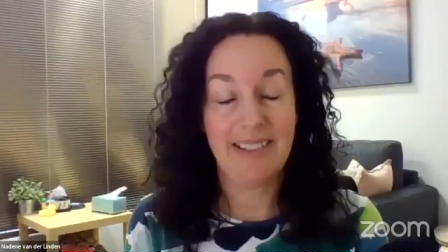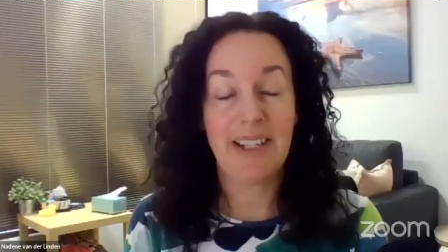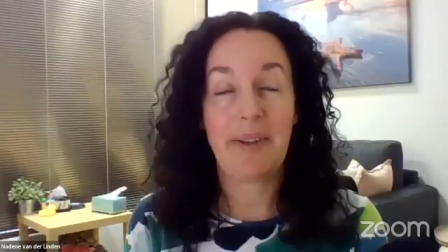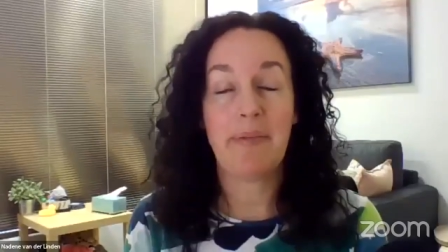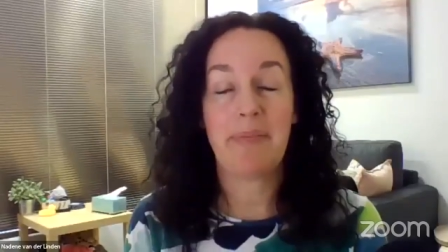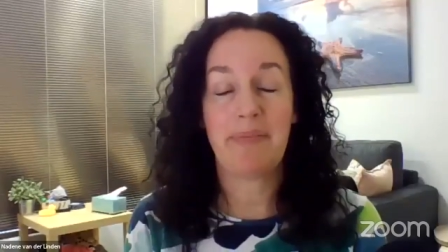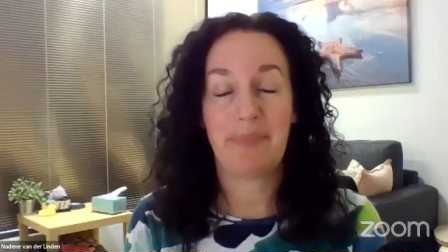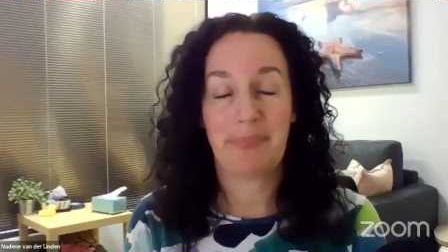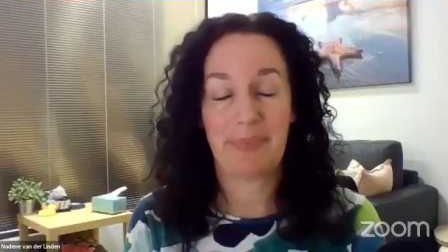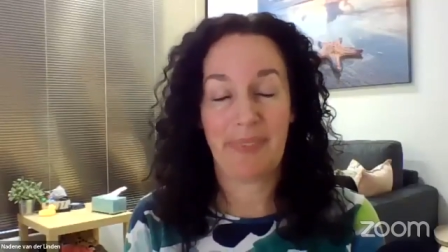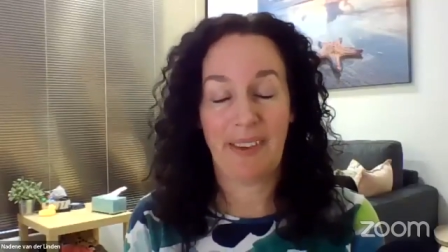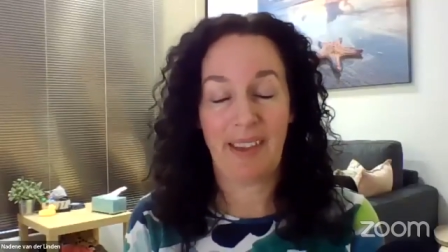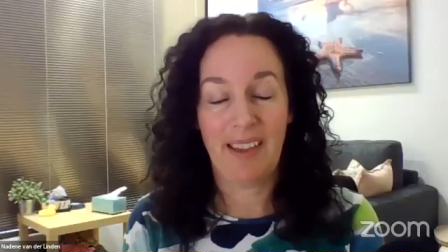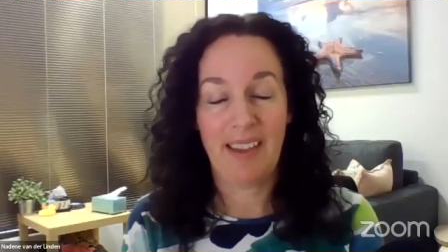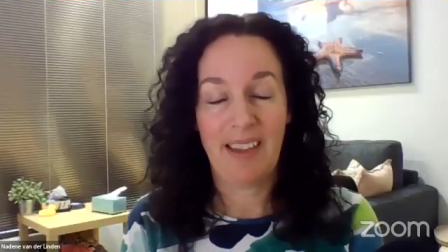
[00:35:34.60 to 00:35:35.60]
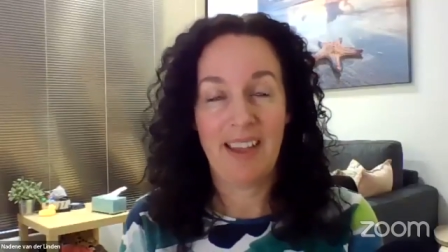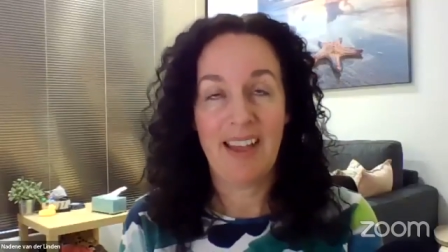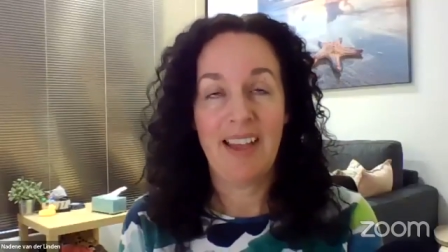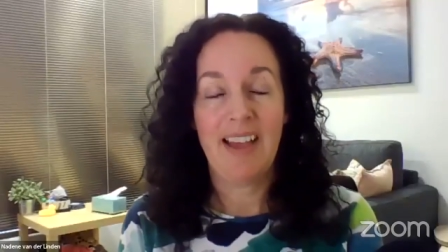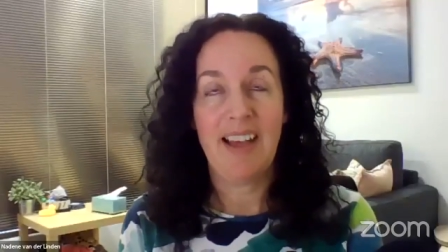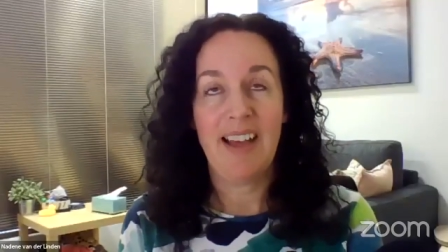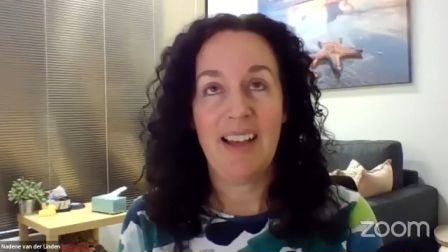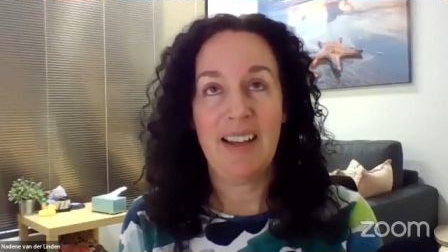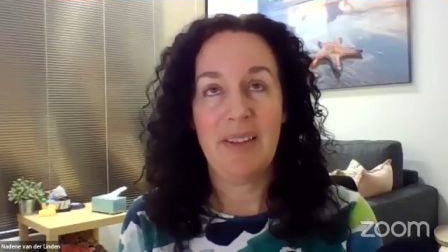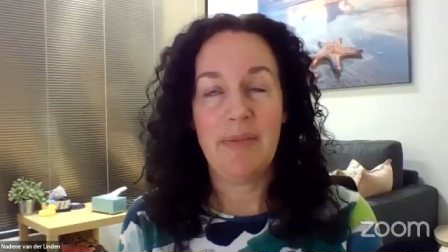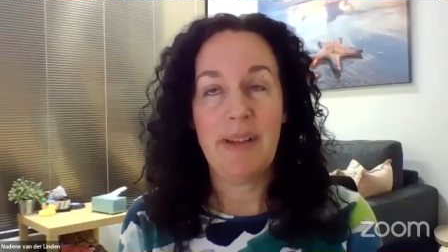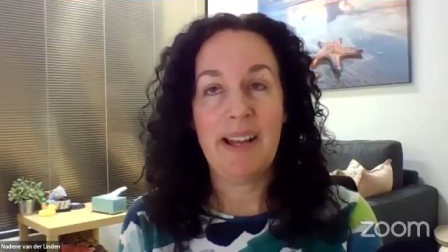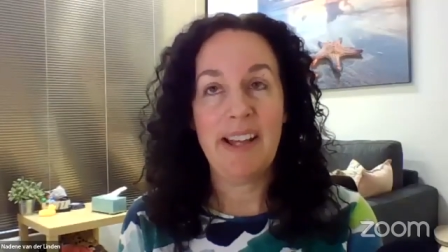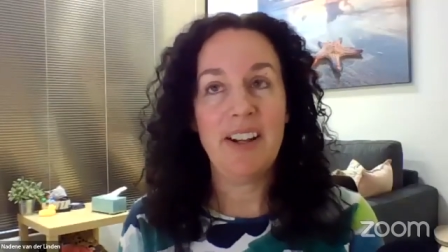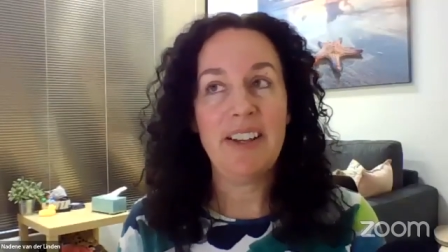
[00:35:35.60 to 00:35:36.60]
yeah. Um,
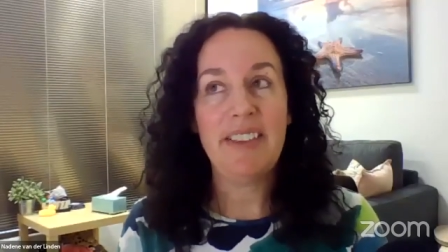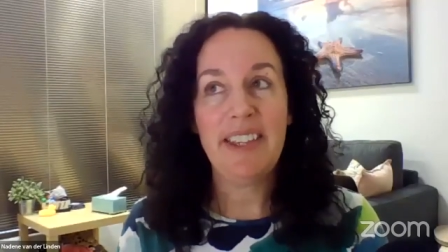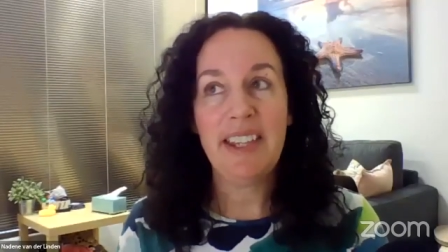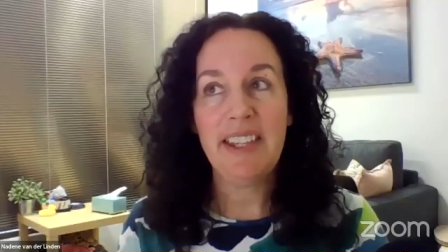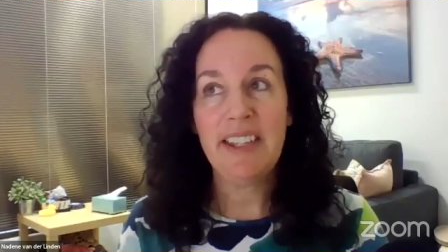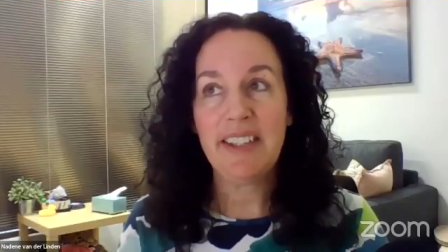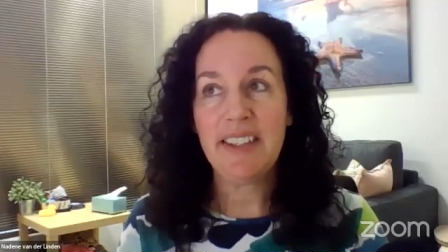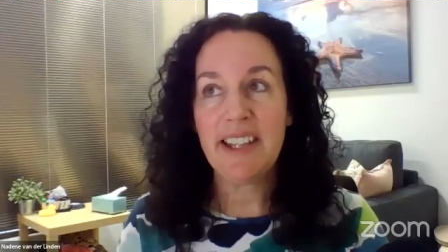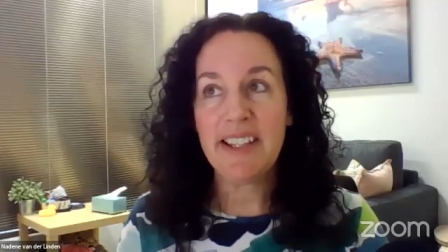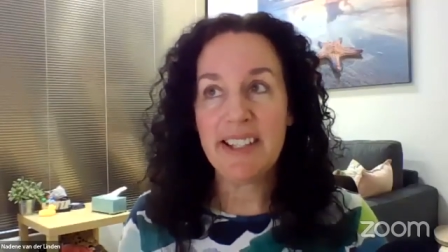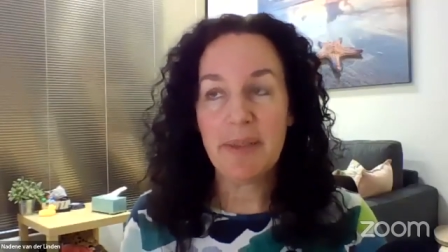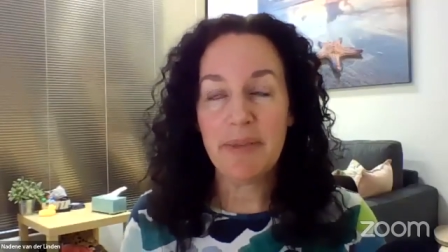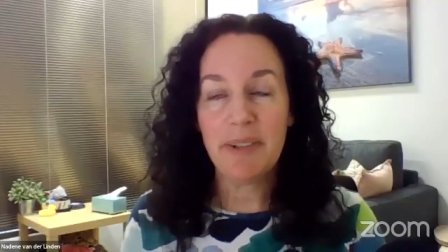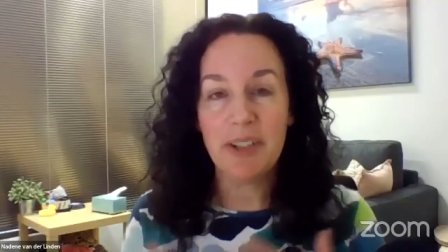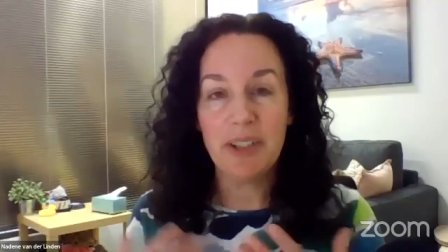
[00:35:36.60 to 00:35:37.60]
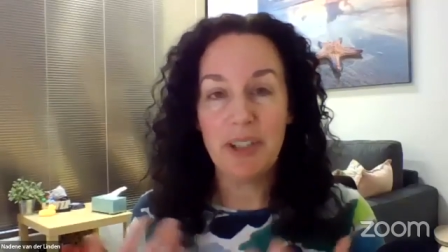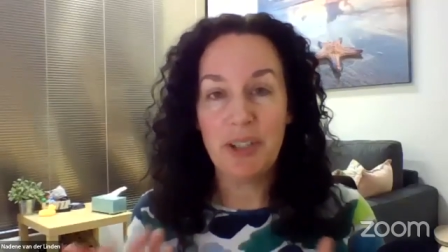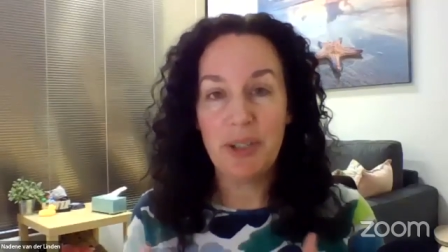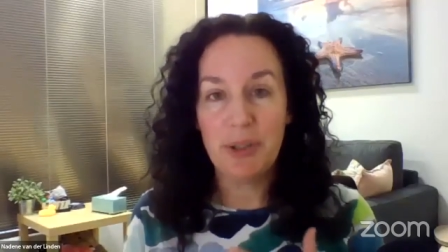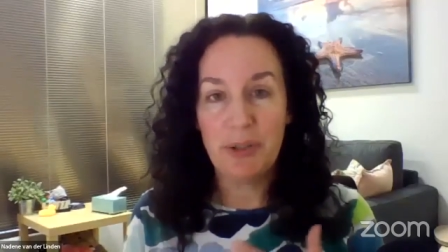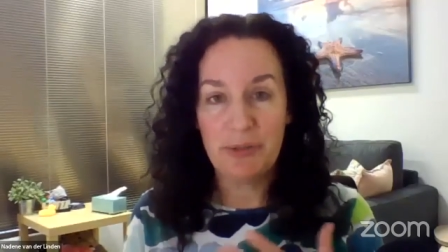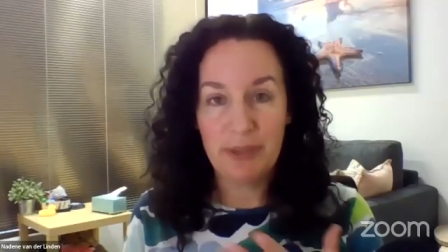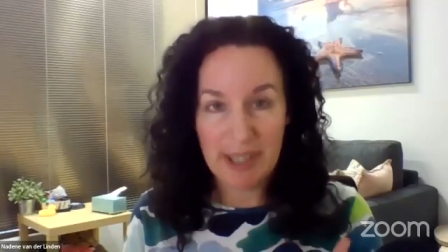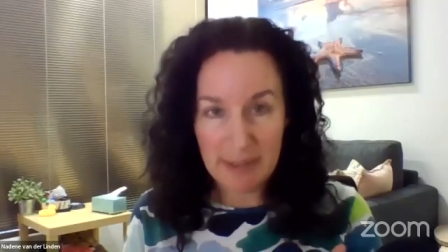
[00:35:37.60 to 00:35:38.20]
and I um, think that's something that you've yeah.